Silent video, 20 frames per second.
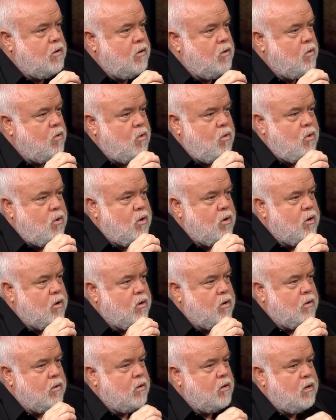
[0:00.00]

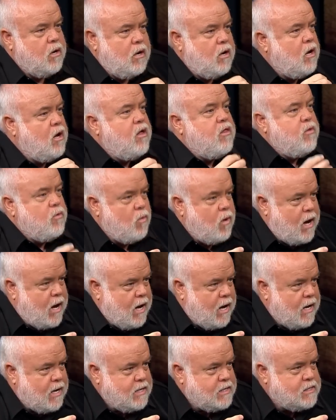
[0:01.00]
or
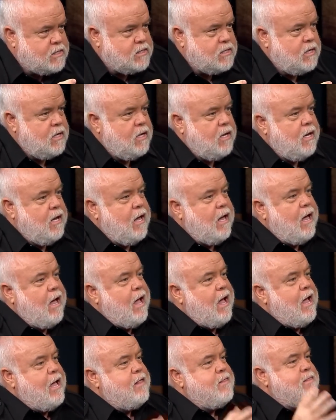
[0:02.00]
otherwise,
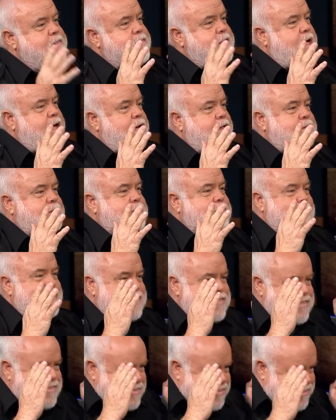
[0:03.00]
and that
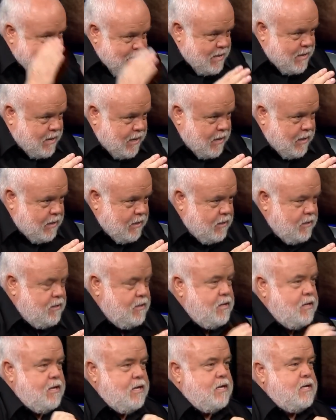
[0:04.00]
the thinking
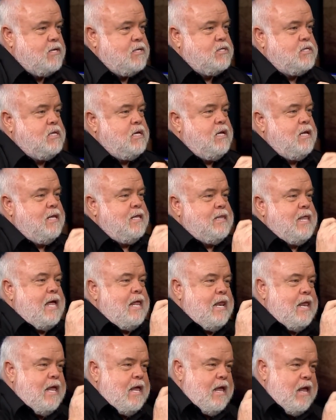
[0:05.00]
is
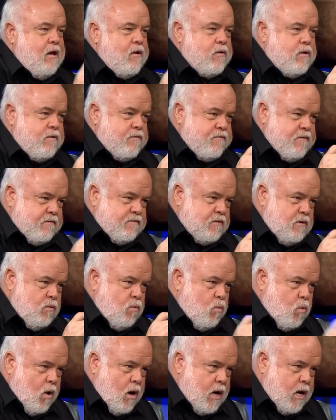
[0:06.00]
that Area
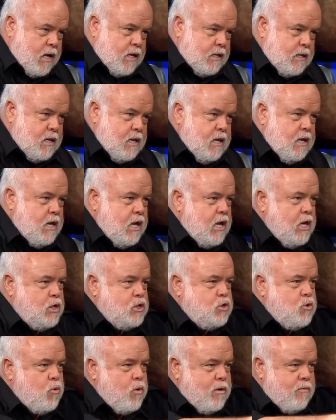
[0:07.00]
fifty-one
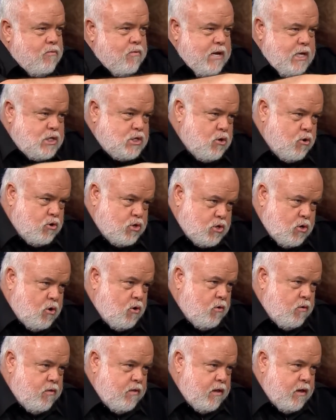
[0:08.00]
is doing research
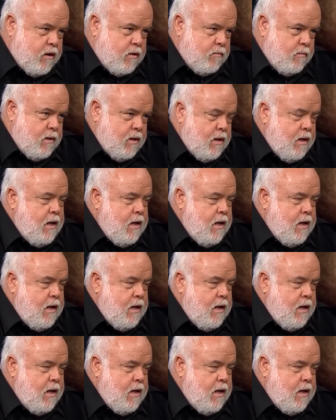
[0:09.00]
on them